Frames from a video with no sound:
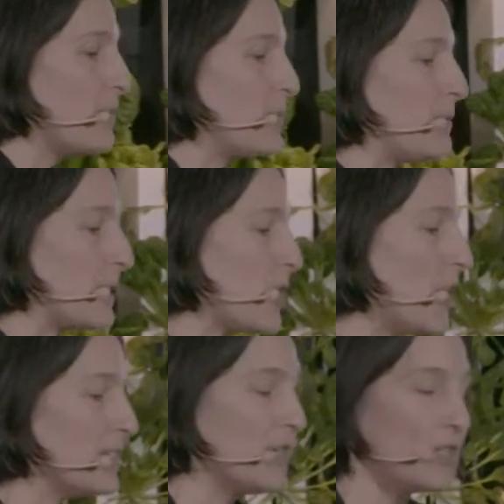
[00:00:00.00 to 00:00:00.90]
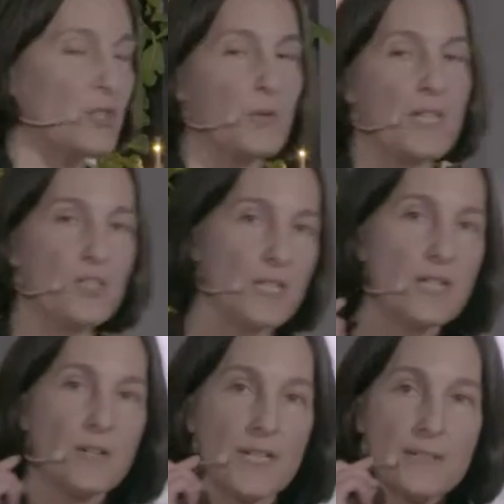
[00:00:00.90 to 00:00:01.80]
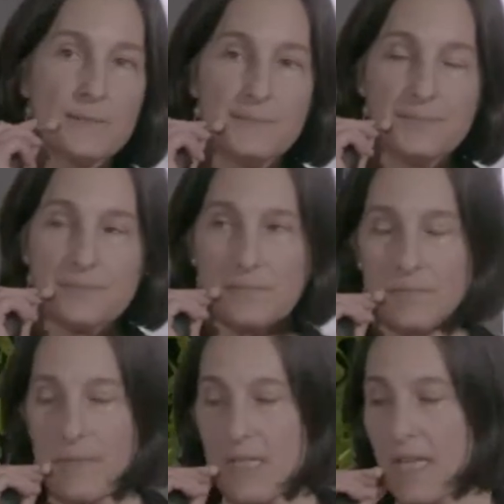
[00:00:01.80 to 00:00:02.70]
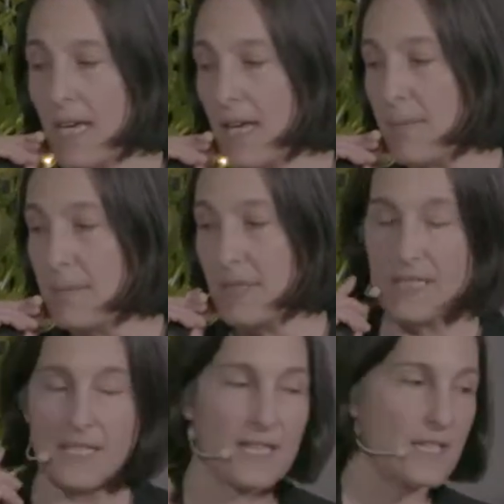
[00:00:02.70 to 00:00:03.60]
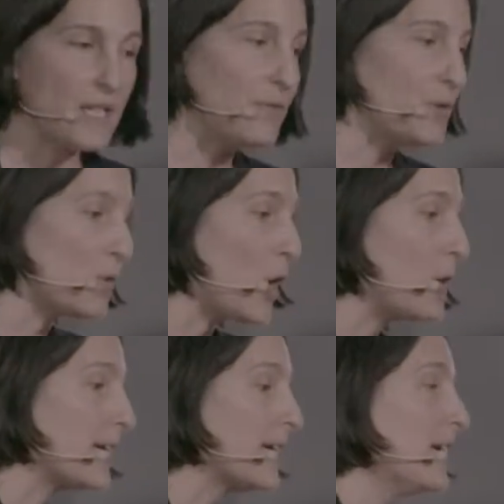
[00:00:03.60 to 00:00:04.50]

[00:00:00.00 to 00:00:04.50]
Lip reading: what we call tissue engineering, this idea of growing